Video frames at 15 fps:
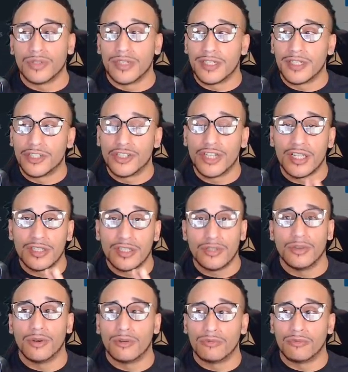It's just
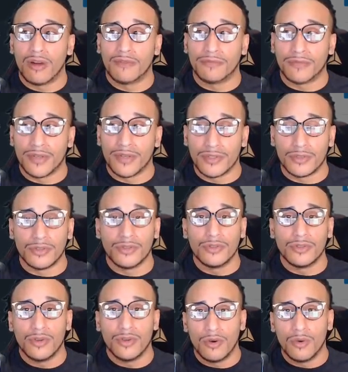your reference, so you
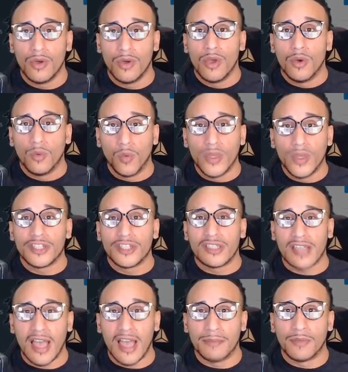know which
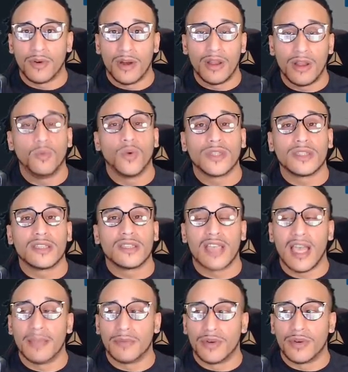timer and what the
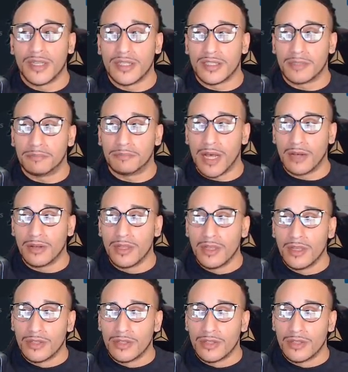timer is about.